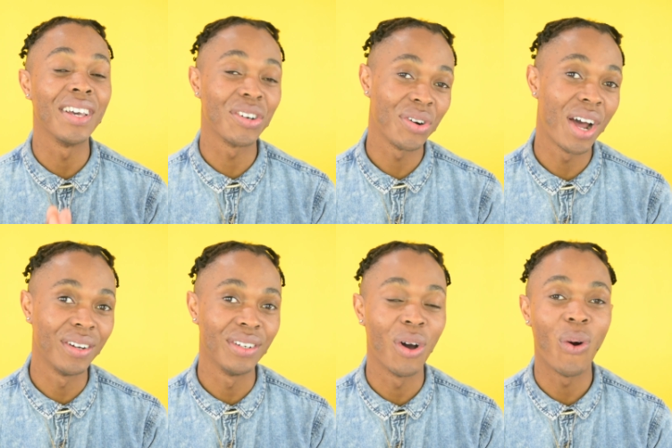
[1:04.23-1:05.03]
the
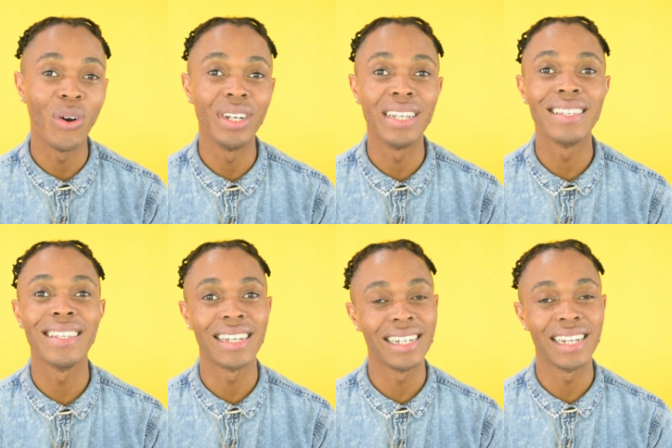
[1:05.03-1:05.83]
crown on
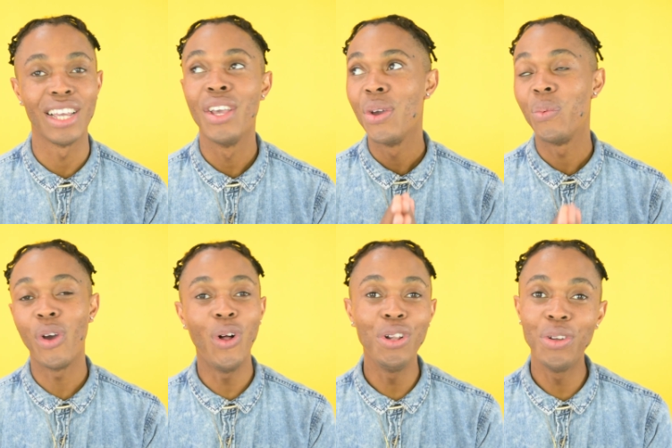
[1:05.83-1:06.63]
Saturday. We
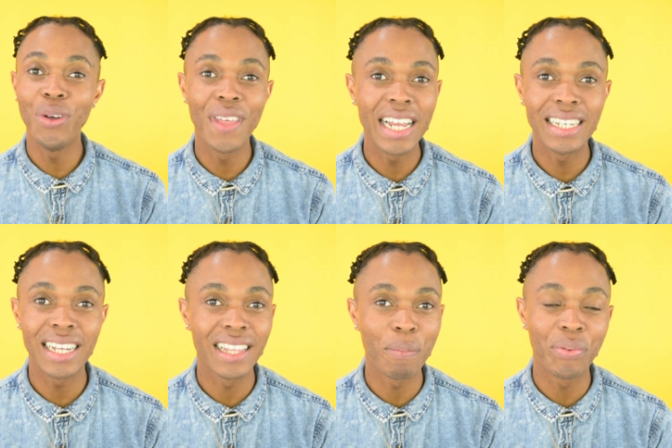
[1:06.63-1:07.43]
all know that
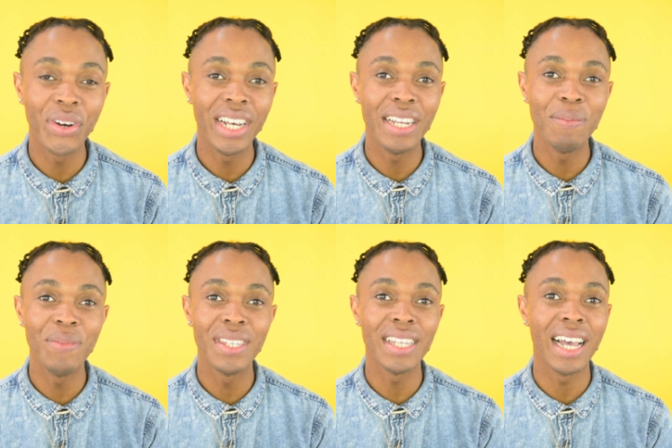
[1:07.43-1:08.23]
the
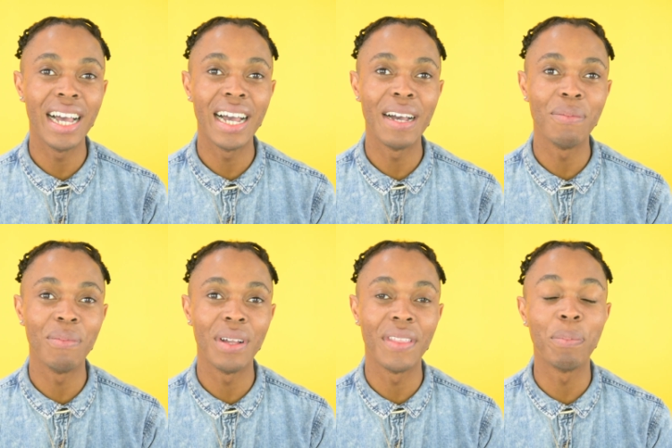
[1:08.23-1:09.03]
prelim
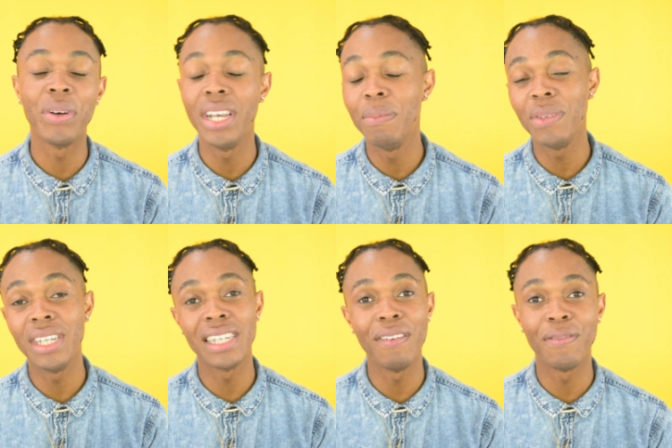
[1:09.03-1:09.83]

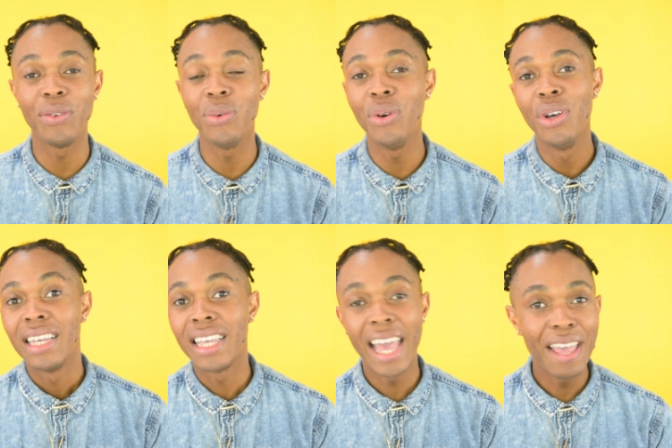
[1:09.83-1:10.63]
interview
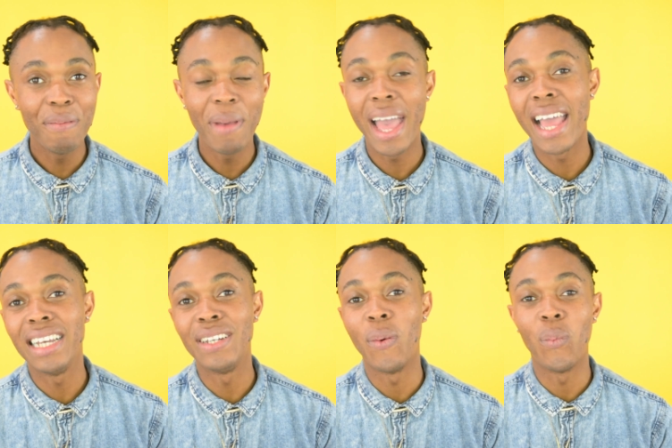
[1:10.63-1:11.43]
came
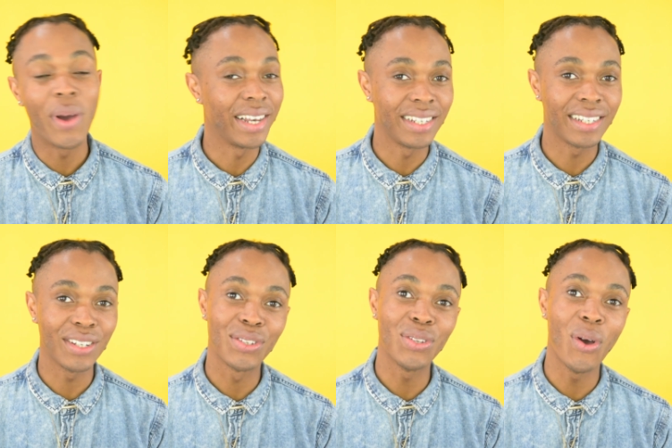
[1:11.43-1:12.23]
and went.
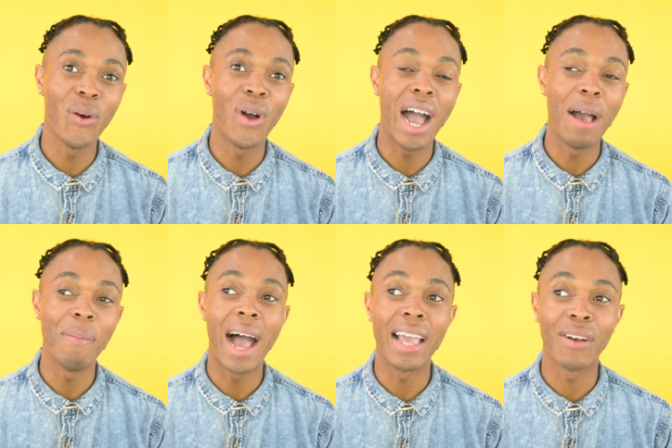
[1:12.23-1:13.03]
So
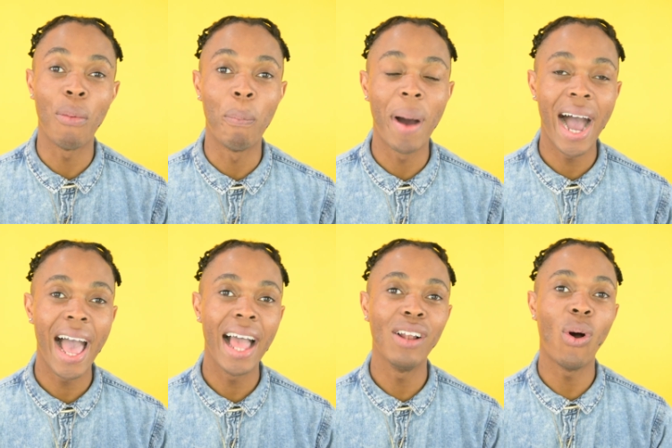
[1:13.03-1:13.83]
I
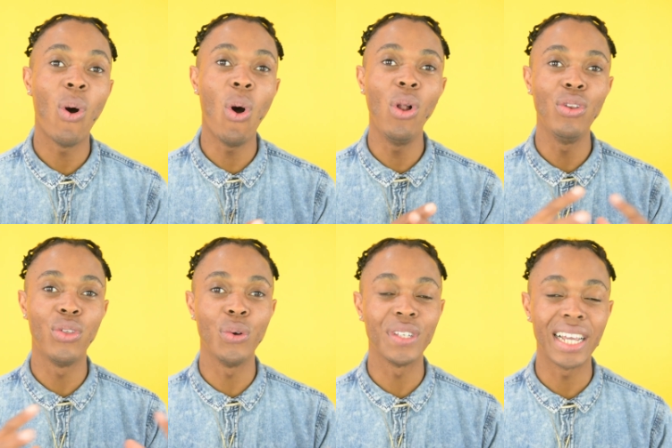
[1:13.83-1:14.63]
compiled all
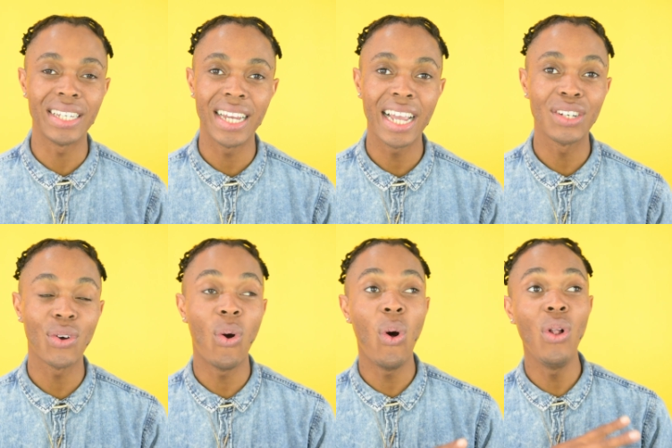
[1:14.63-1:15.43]
those, I checked
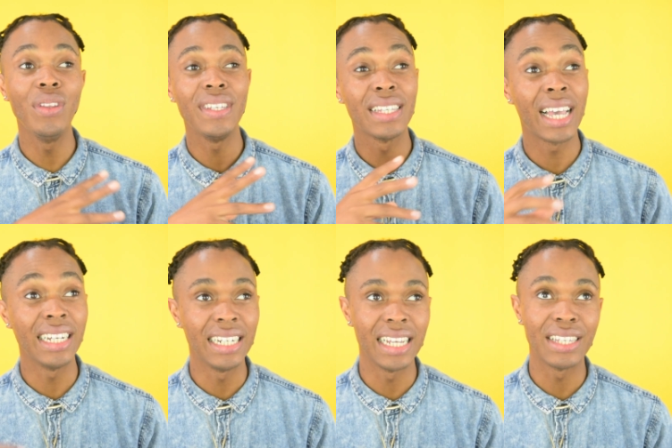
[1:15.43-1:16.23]
all these
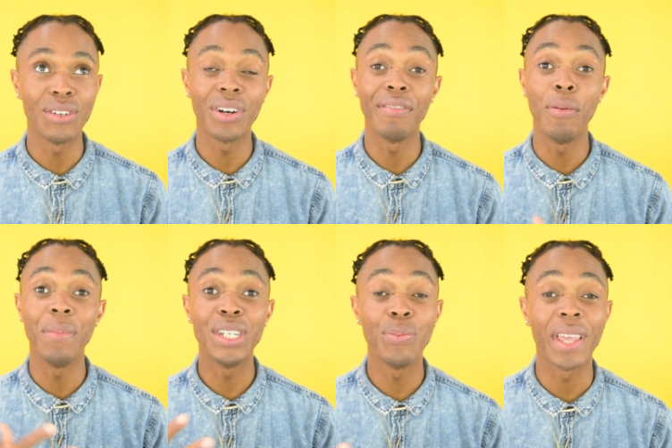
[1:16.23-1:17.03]
candidates in order for
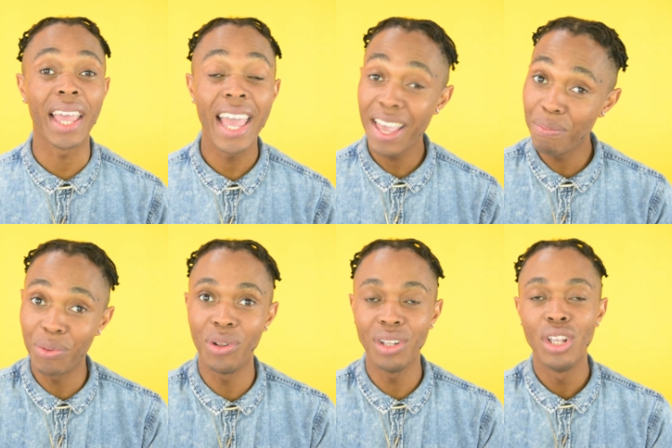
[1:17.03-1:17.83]
me to be
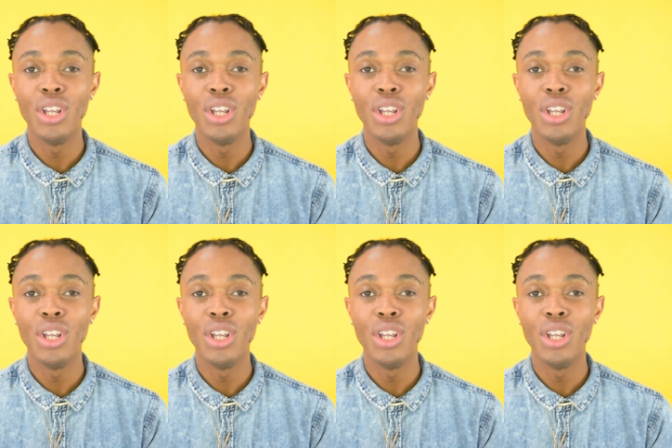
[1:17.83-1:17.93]
able